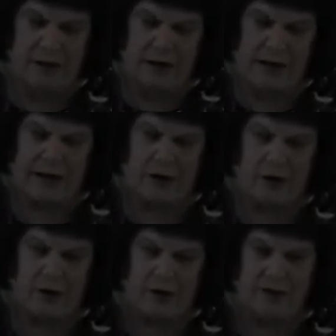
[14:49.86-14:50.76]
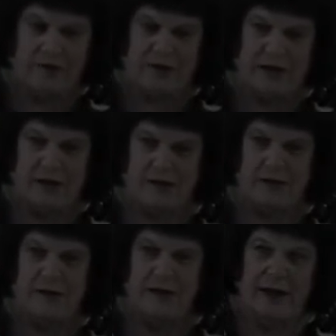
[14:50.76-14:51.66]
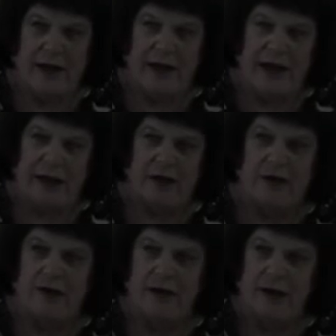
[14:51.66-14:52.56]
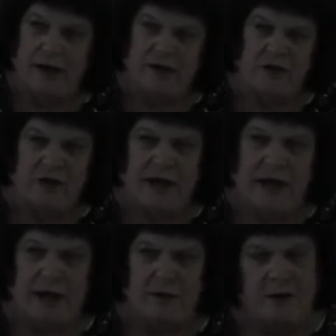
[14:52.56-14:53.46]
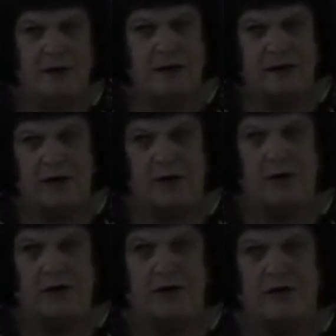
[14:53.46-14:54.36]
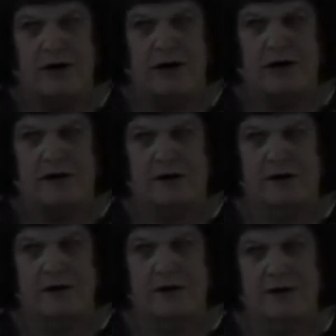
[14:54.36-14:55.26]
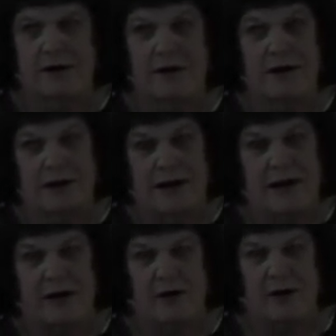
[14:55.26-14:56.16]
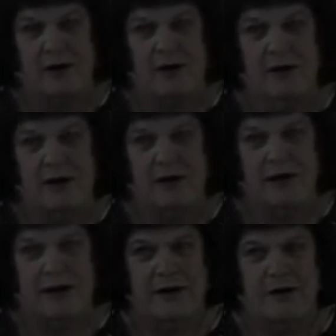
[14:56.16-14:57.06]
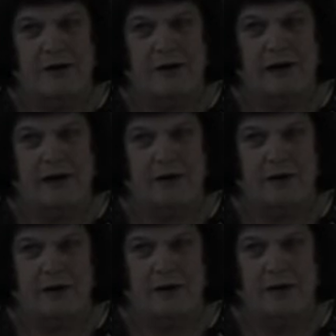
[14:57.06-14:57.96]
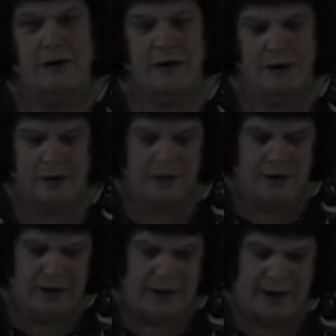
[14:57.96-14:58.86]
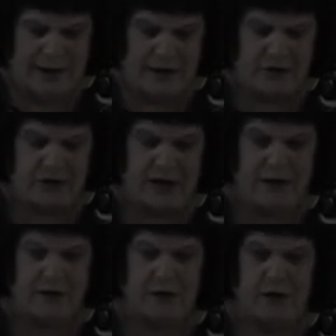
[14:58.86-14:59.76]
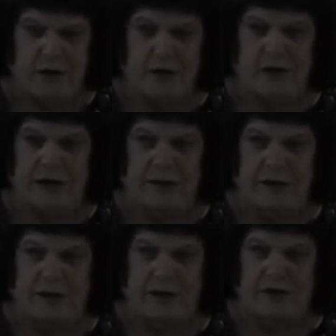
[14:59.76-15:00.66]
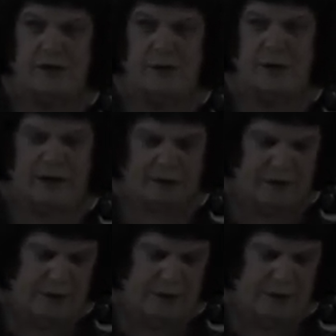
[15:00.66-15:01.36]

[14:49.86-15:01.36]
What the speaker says: let go of guilt, anger, and shame that you hold in your heart. Let it go, let it go, let it go. And as you take your third deep intentional breath,